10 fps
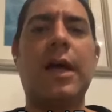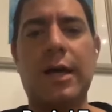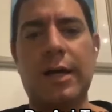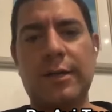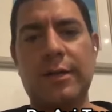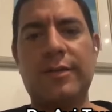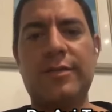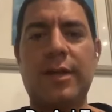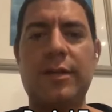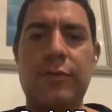and
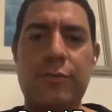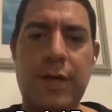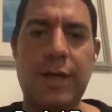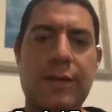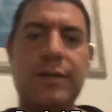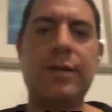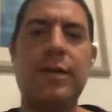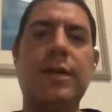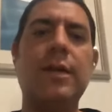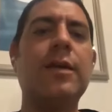extended
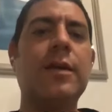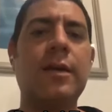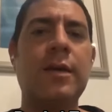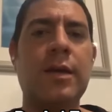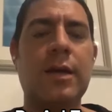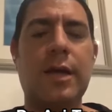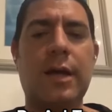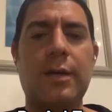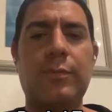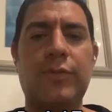reality
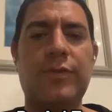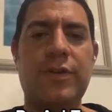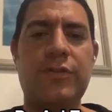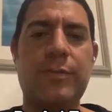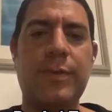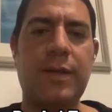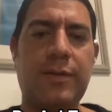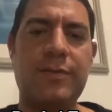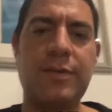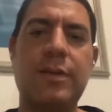and precision
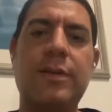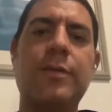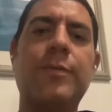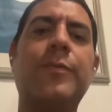medicine,